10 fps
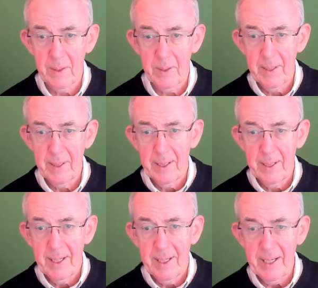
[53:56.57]
If you
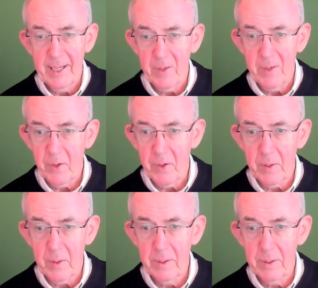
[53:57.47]
don't,
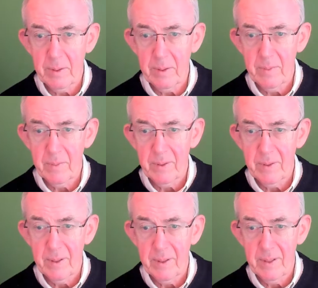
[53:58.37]

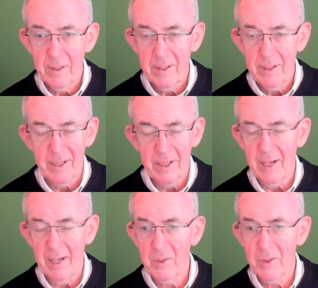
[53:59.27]
and I'm going to
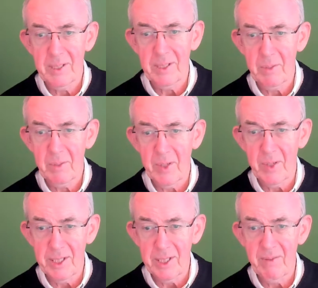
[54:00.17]
demonstrate this even though I
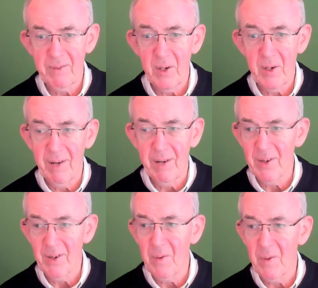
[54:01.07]
haven't got one
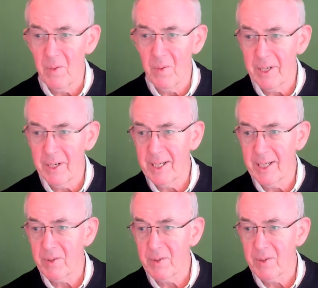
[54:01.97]
working, it's refusing to